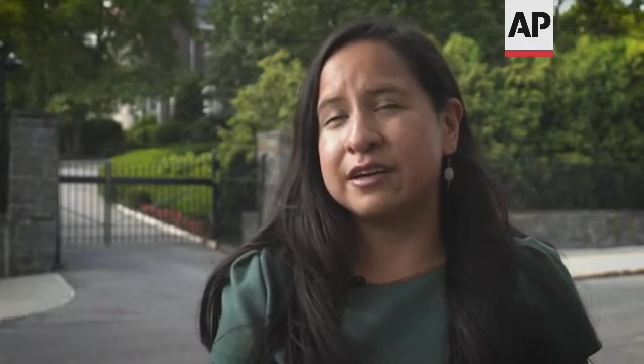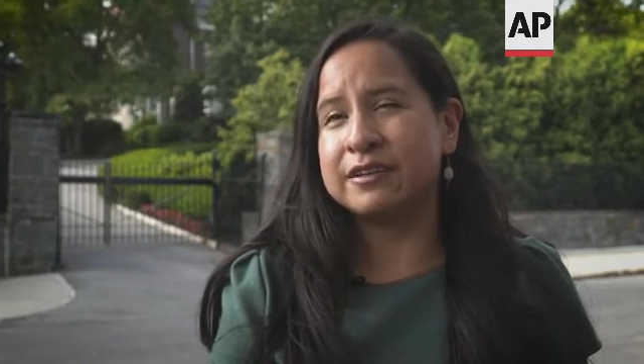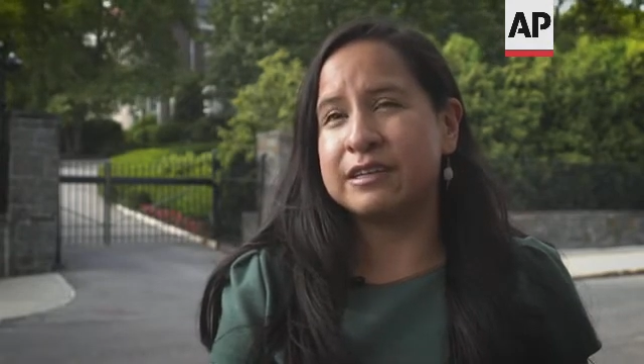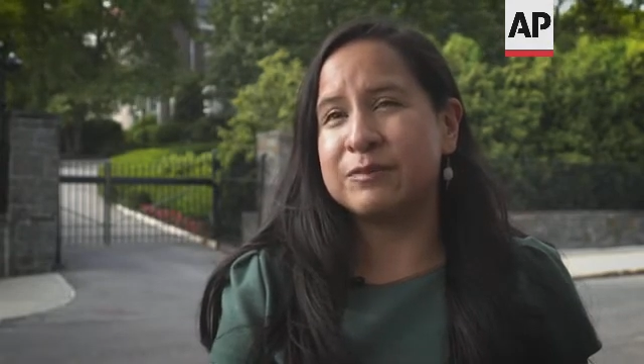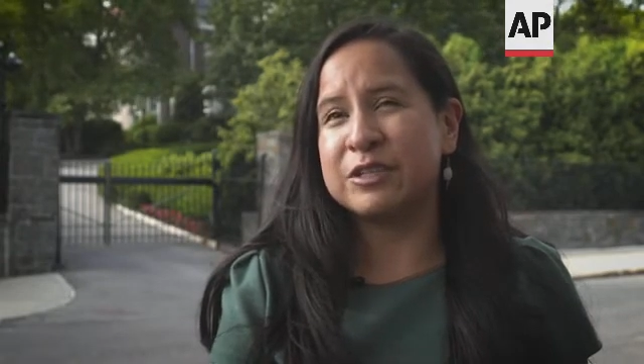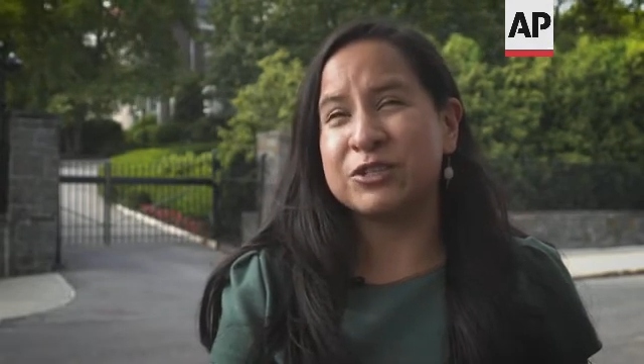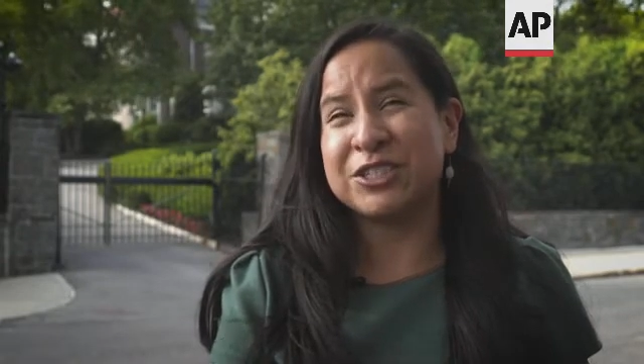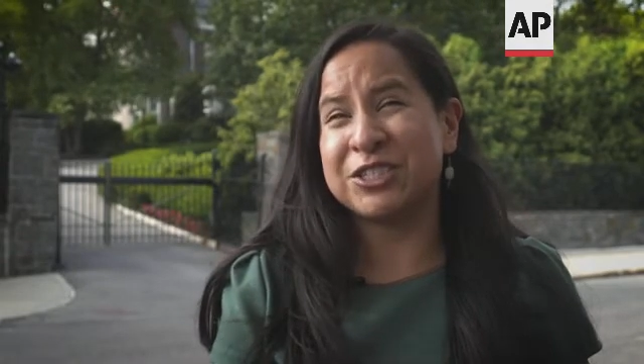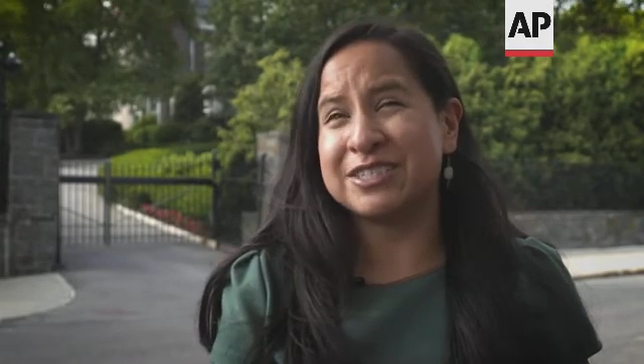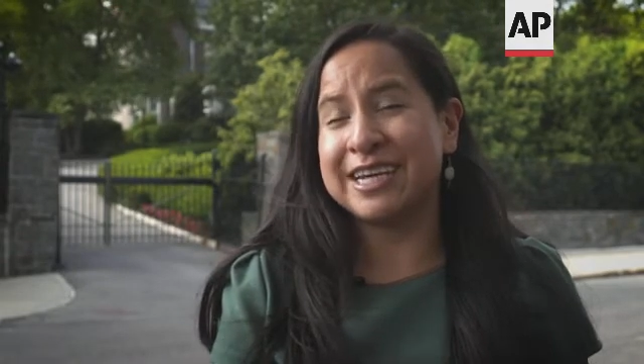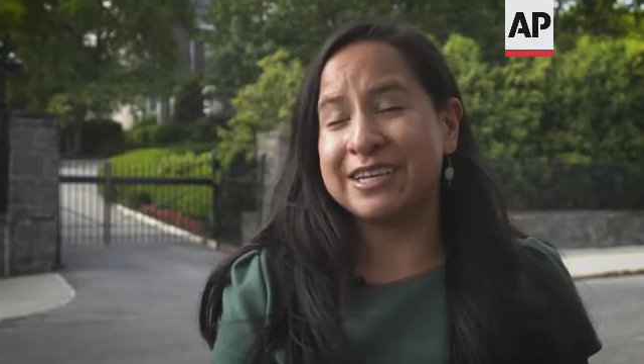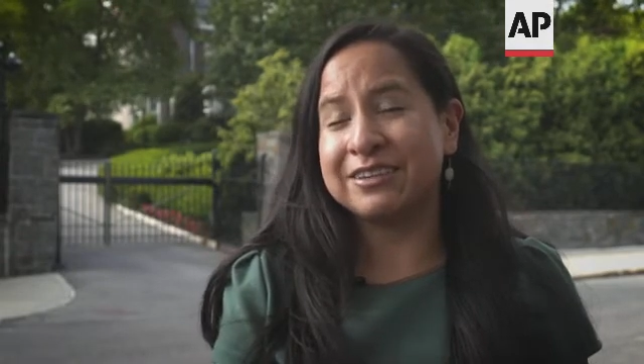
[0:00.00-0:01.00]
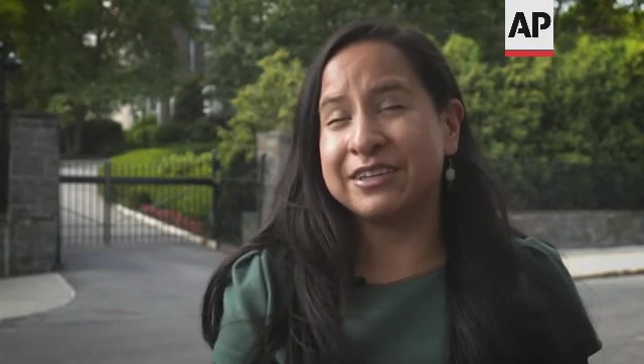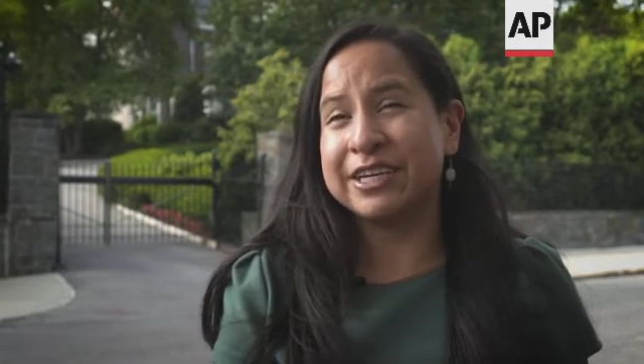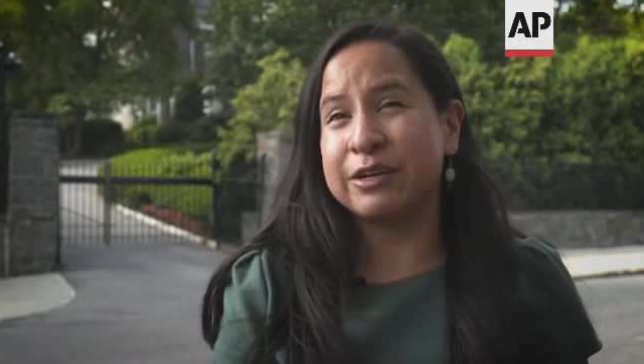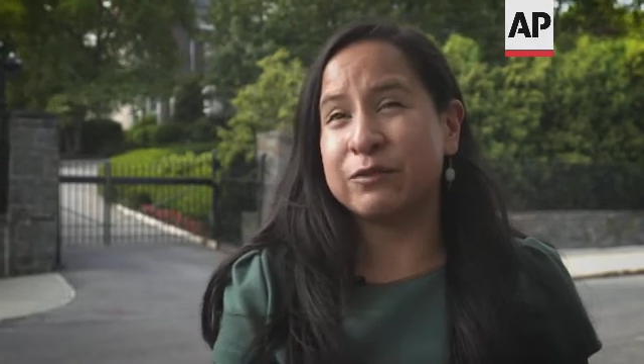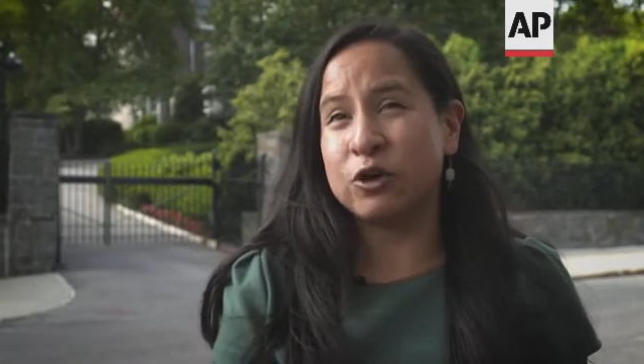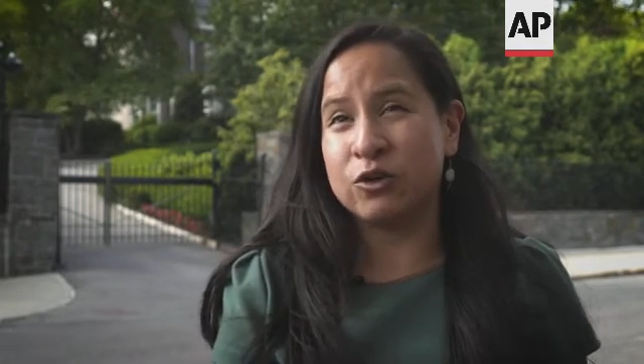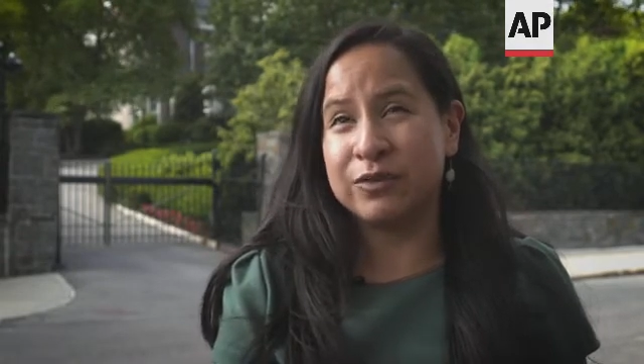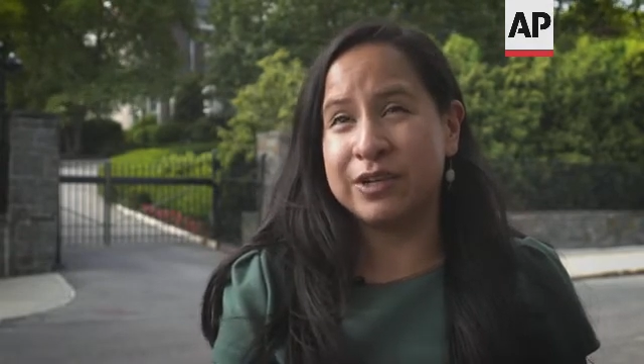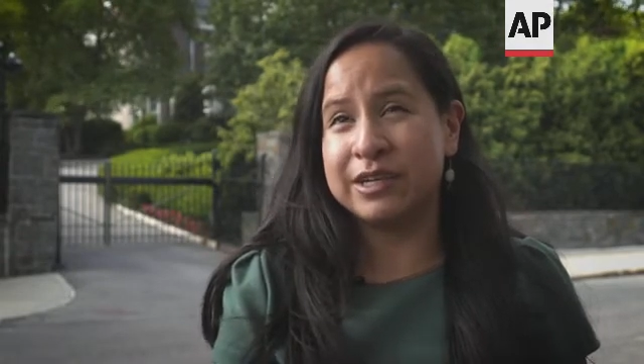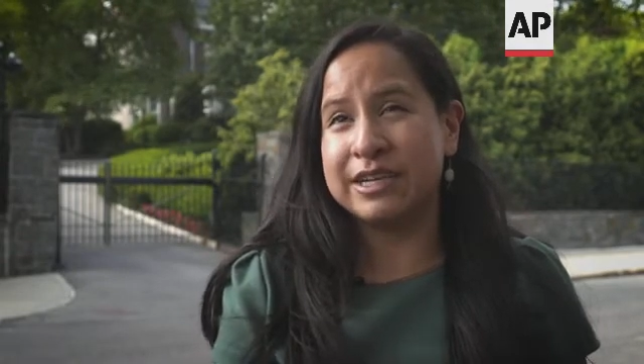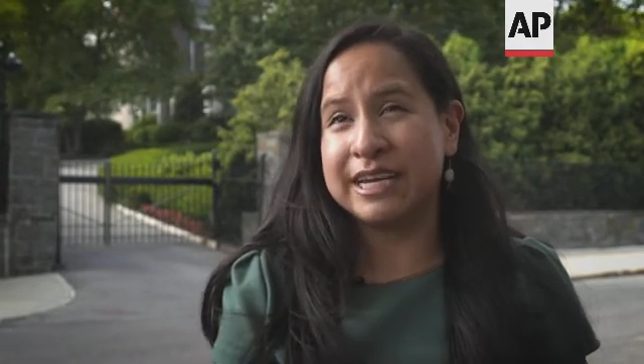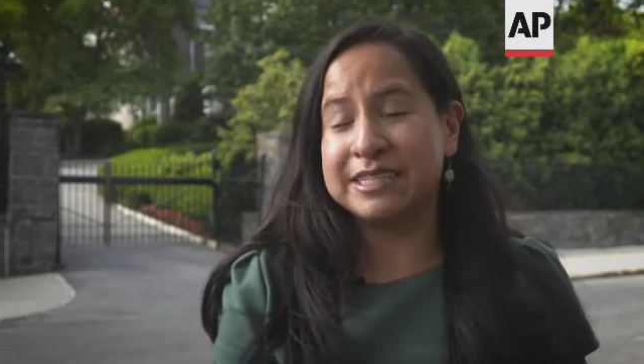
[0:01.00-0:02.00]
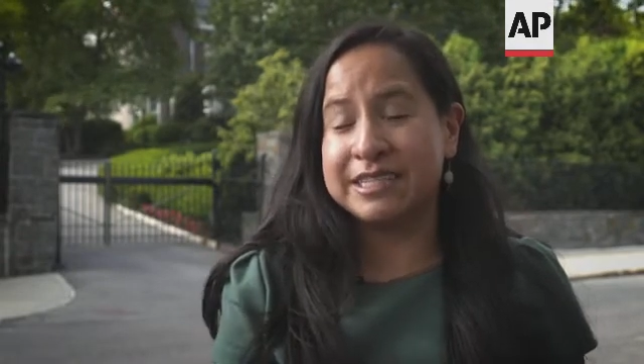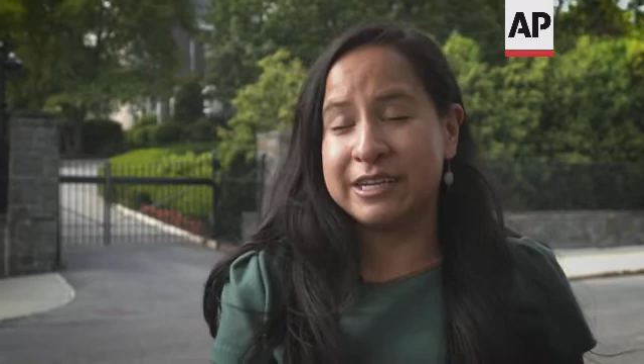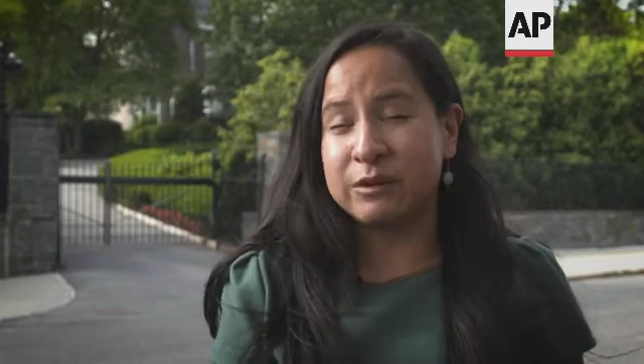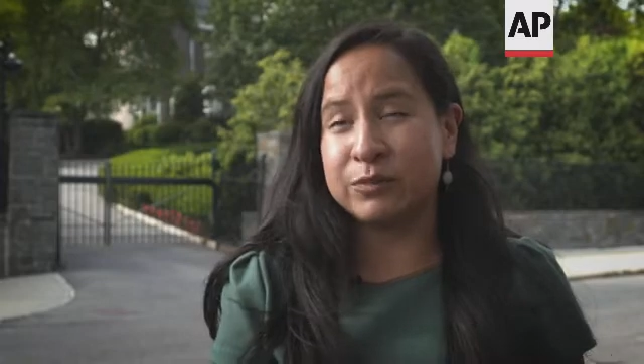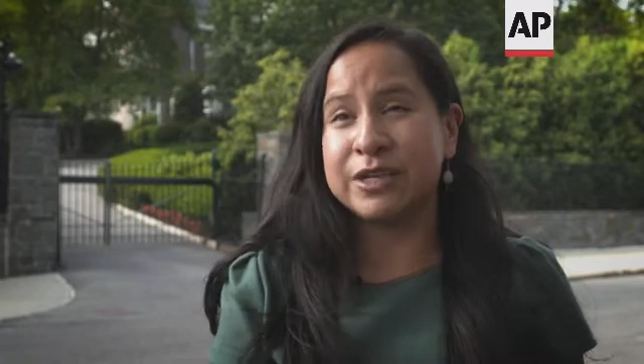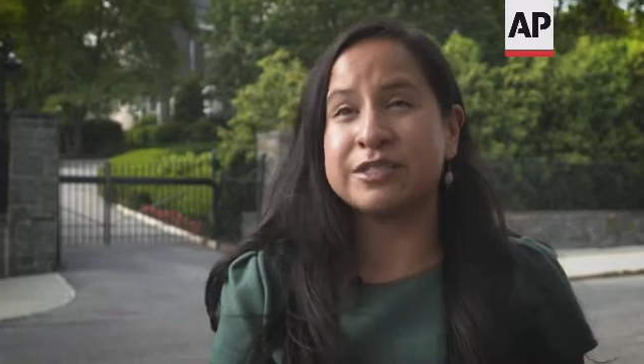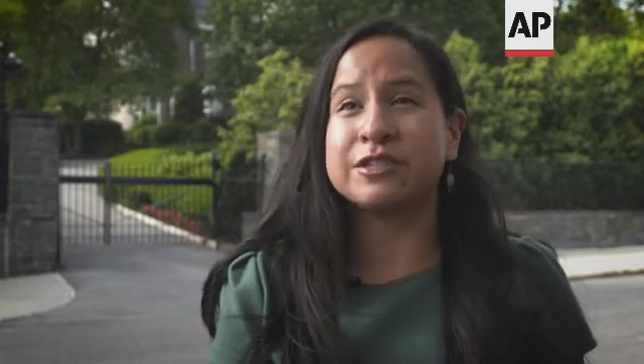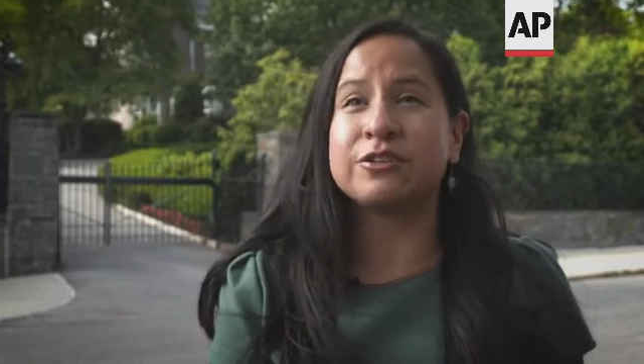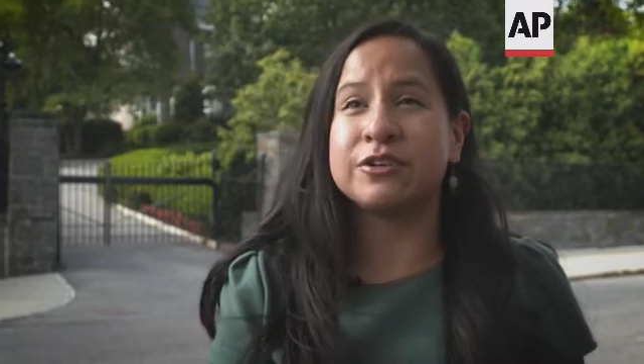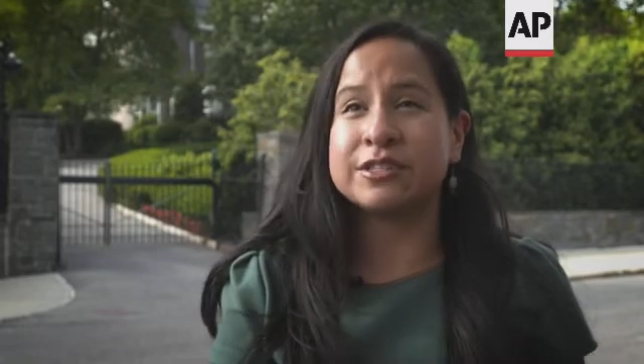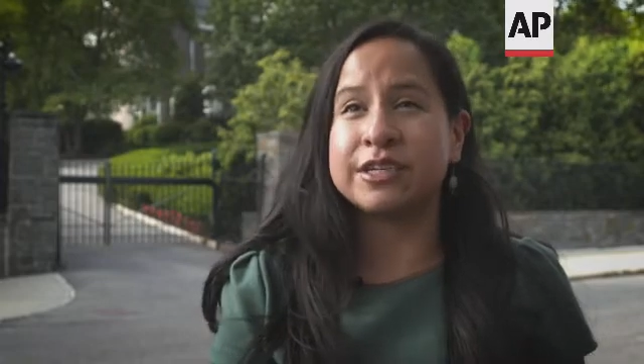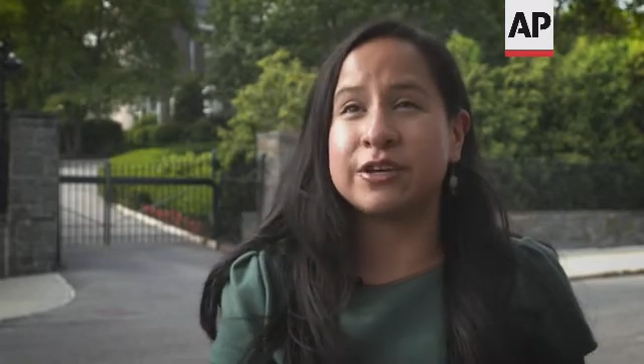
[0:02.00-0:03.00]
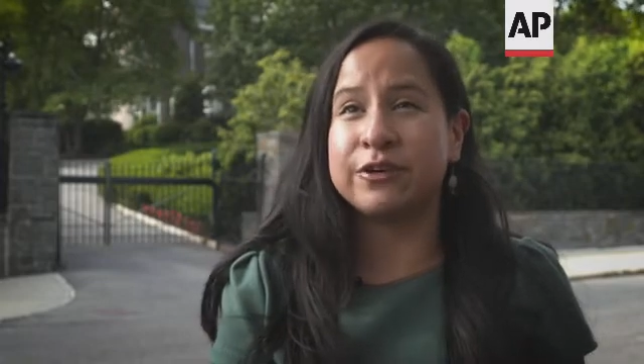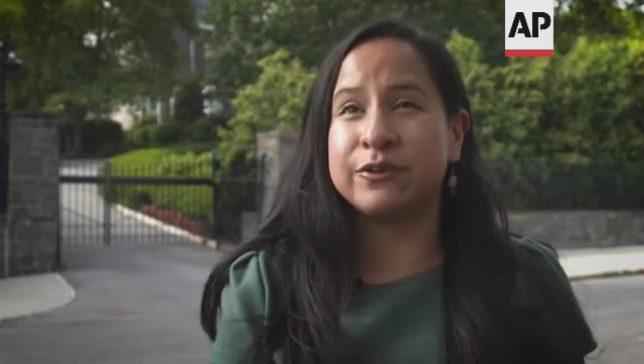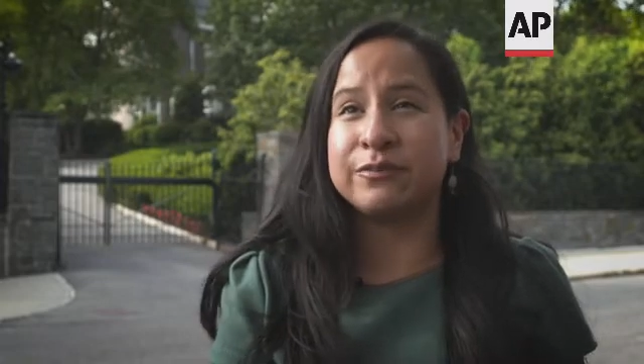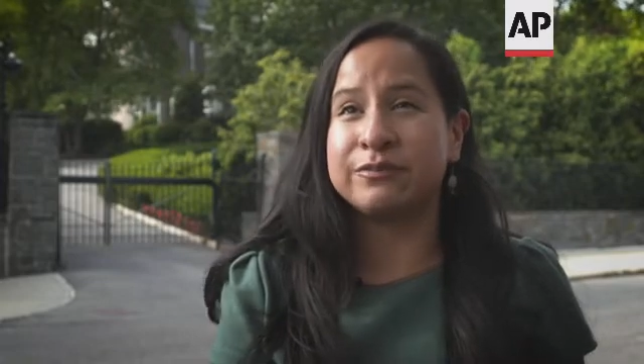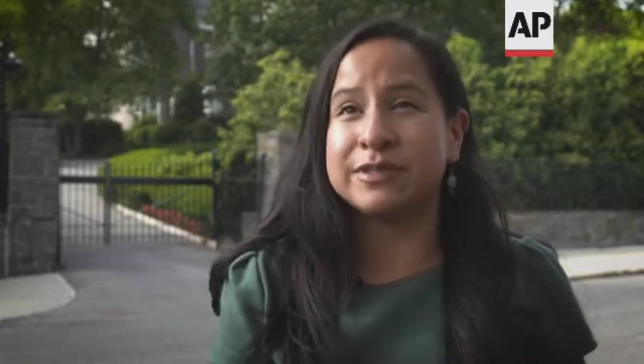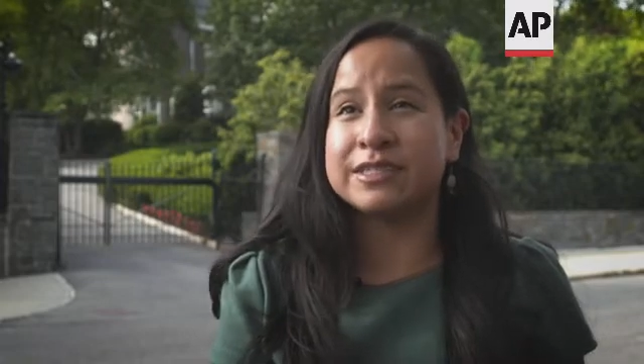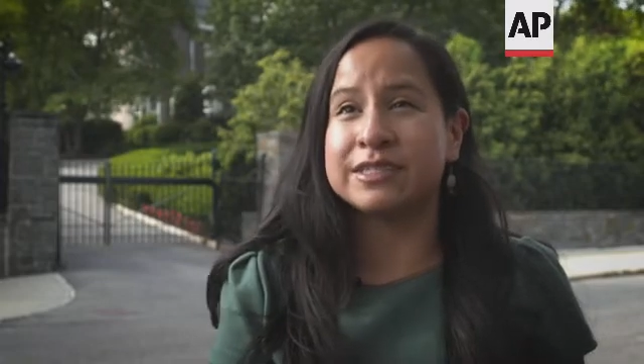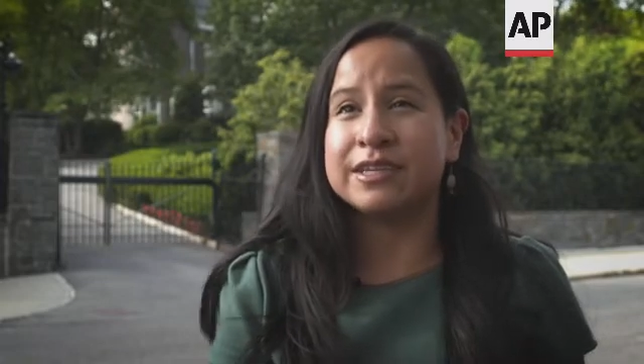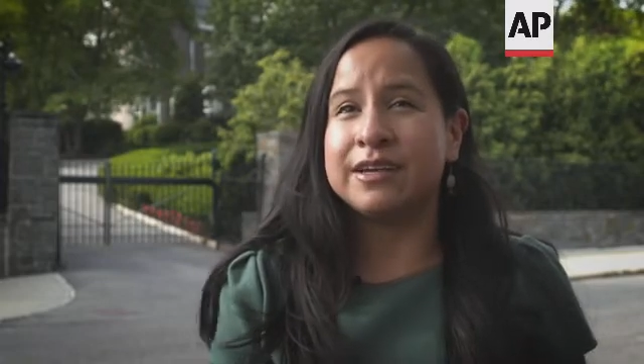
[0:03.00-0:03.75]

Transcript: administration's handling of COVID-19 outbreaks at nursing homes,